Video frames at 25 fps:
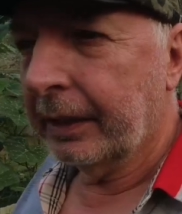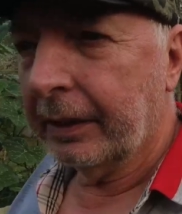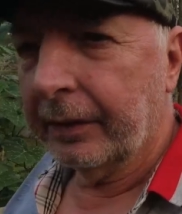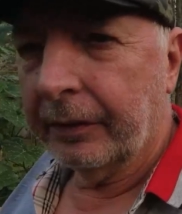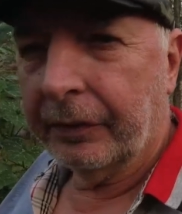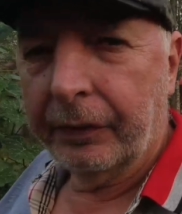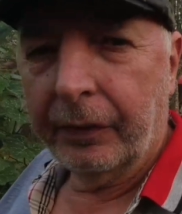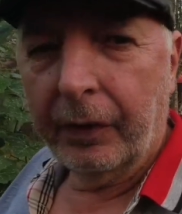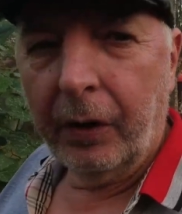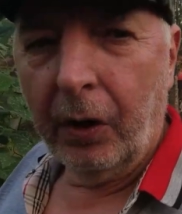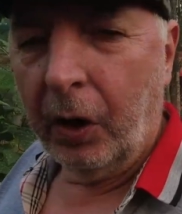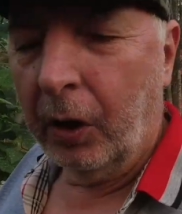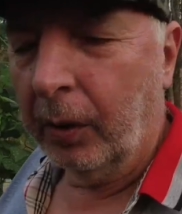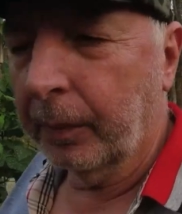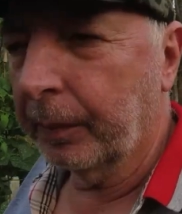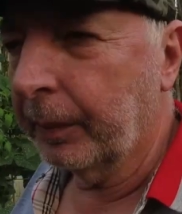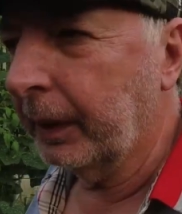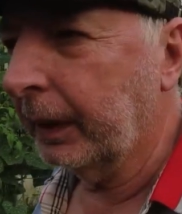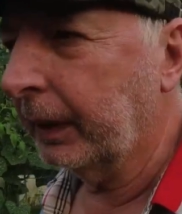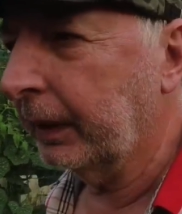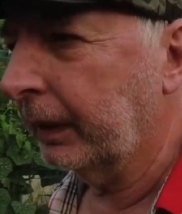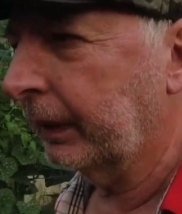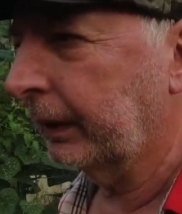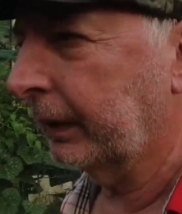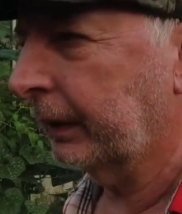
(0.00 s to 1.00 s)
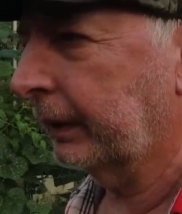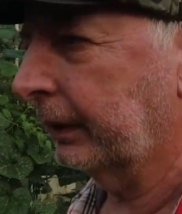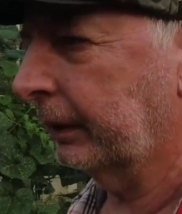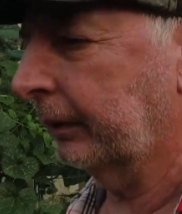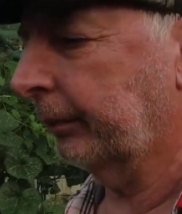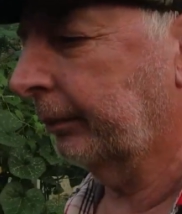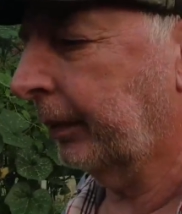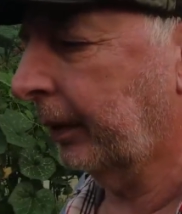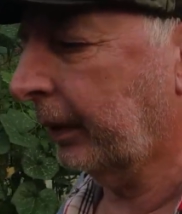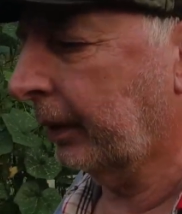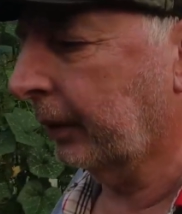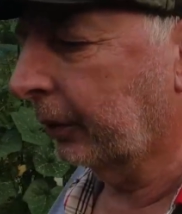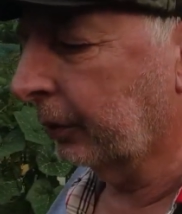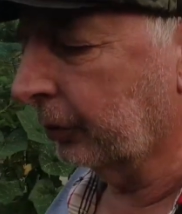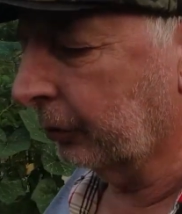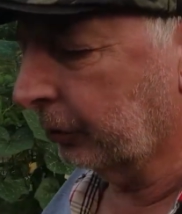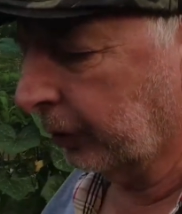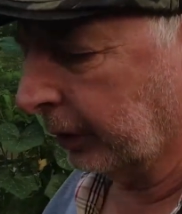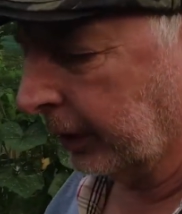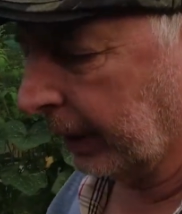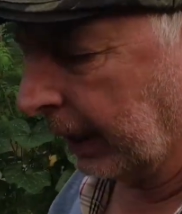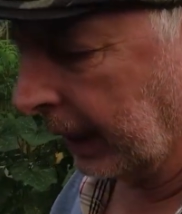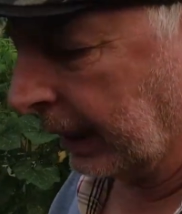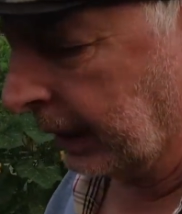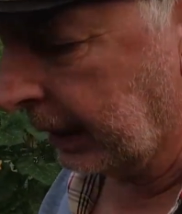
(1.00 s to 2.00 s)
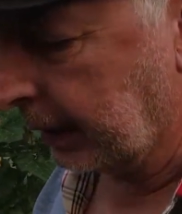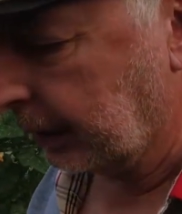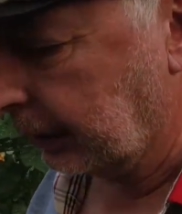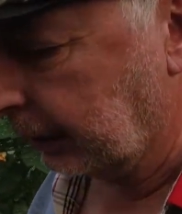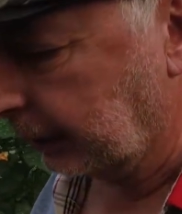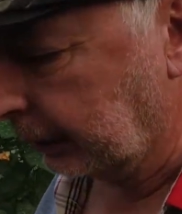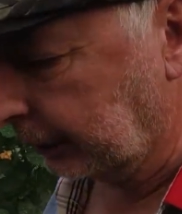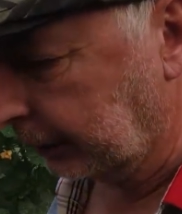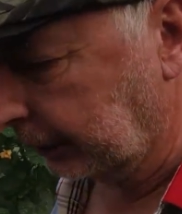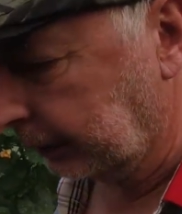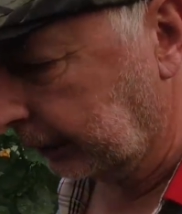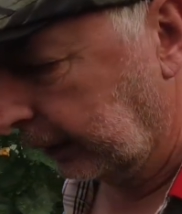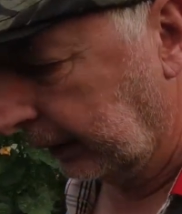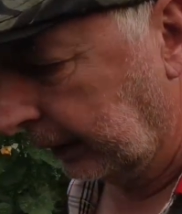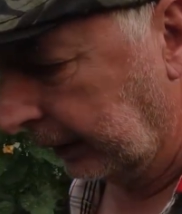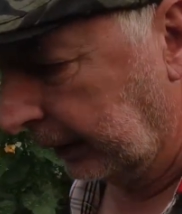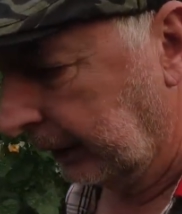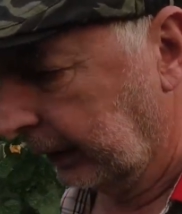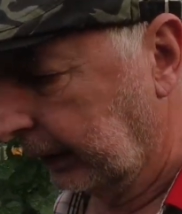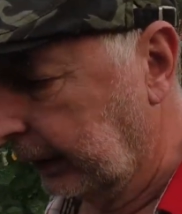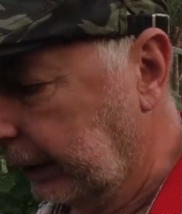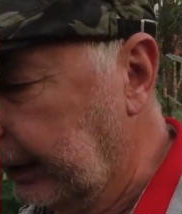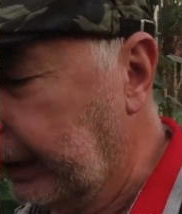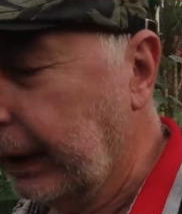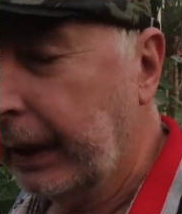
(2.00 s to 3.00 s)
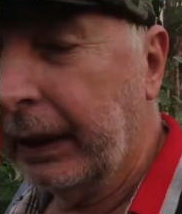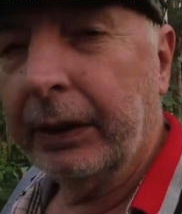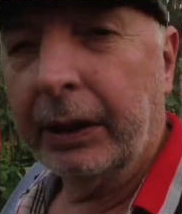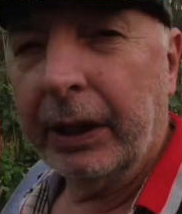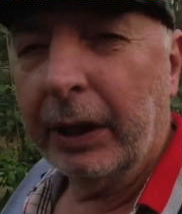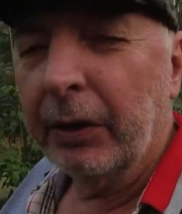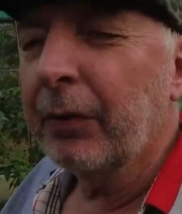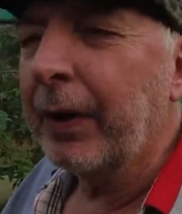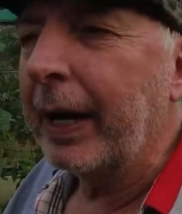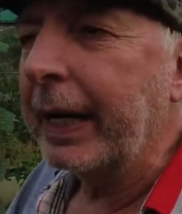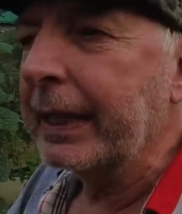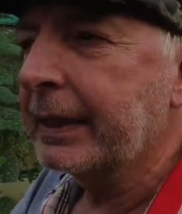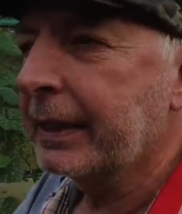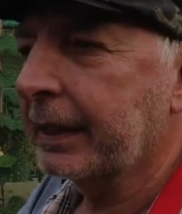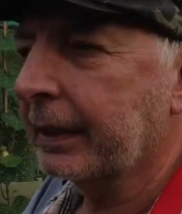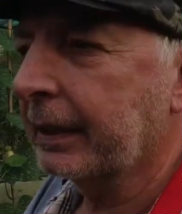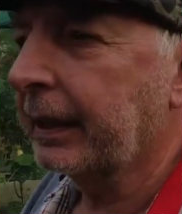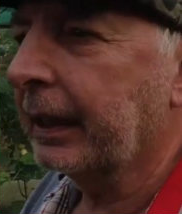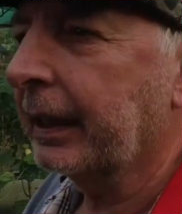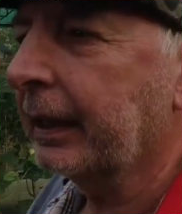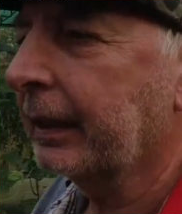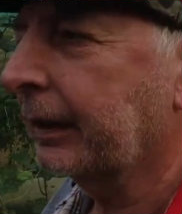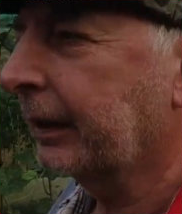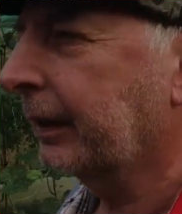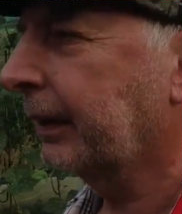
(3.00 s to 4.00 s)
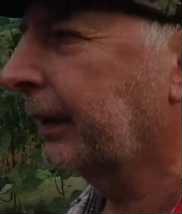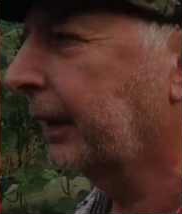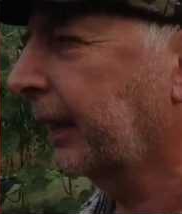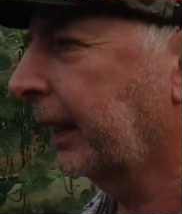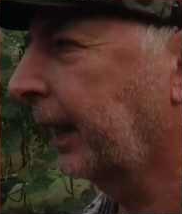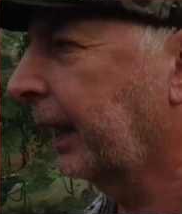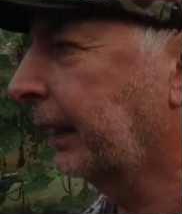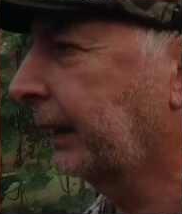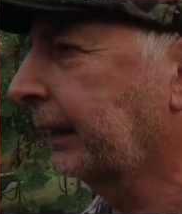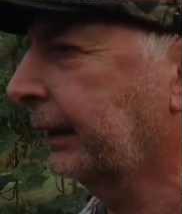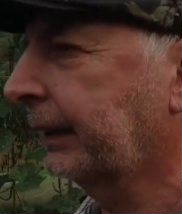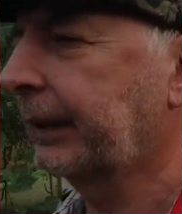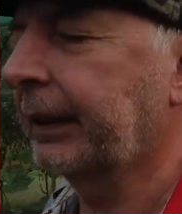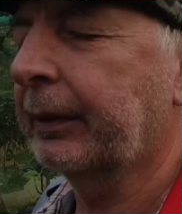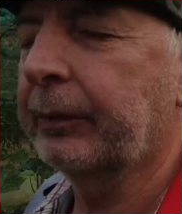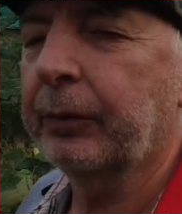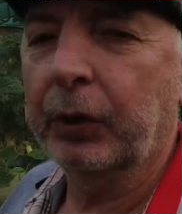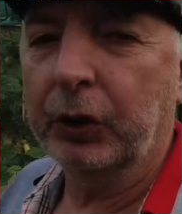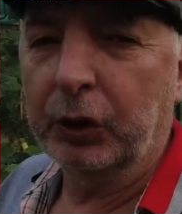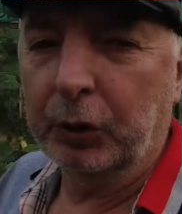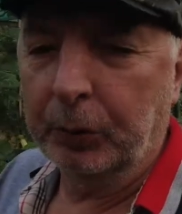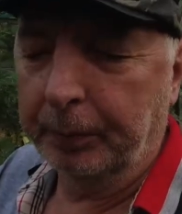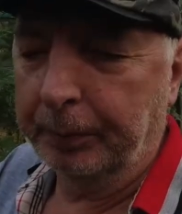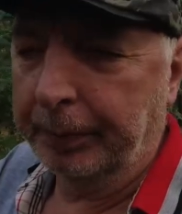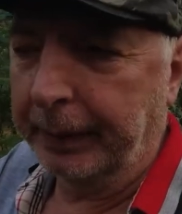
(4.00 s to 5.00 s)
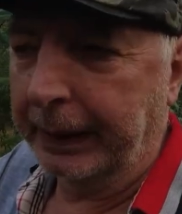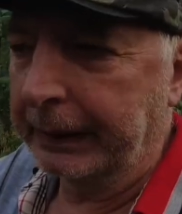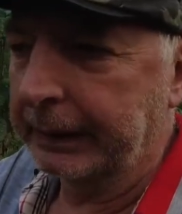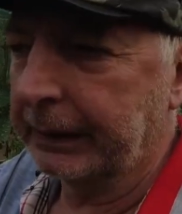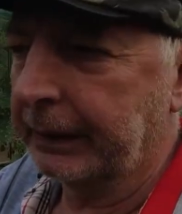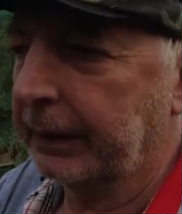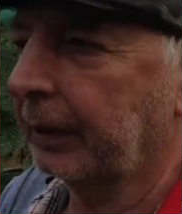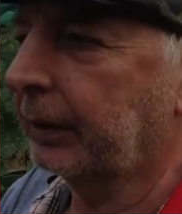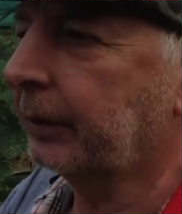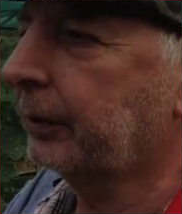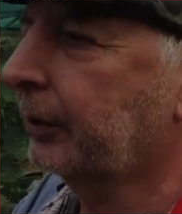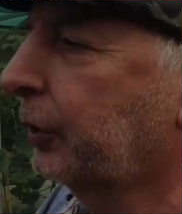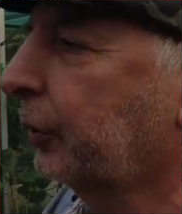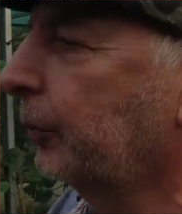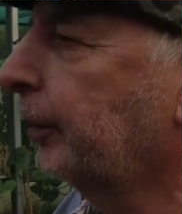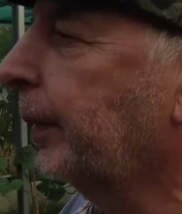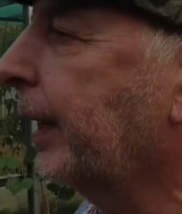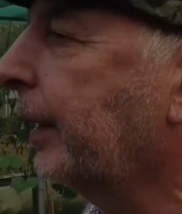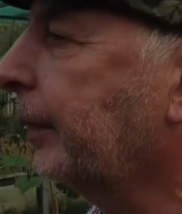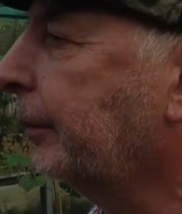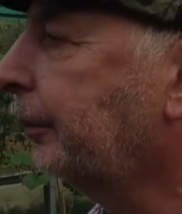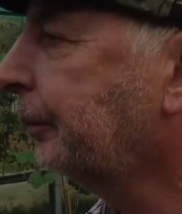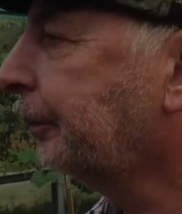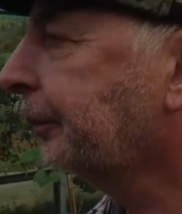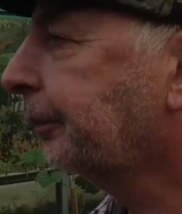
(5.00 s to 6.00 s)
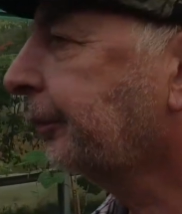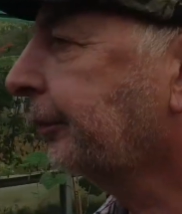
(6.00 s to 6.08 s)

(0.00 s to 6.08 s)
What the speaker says: a farm, about 100 acres. He only rented it, hence it wasn't passed down to me.